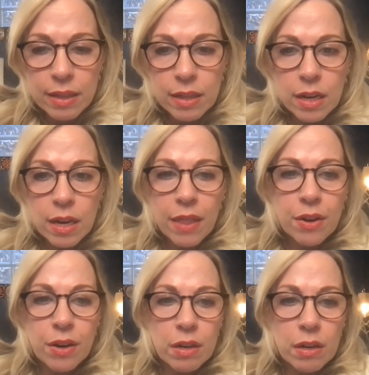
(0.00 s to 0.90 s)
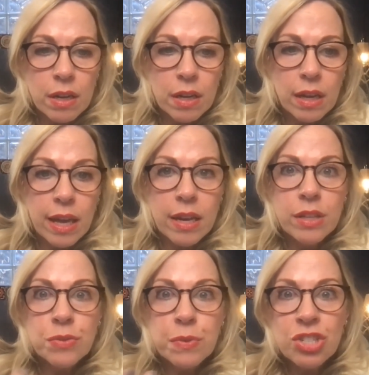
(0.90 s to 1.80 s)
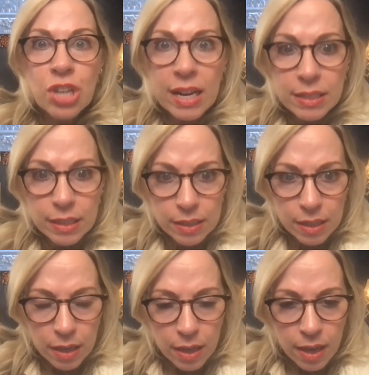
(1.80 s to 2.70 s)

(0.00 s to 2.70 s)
and then another, and it's rejected?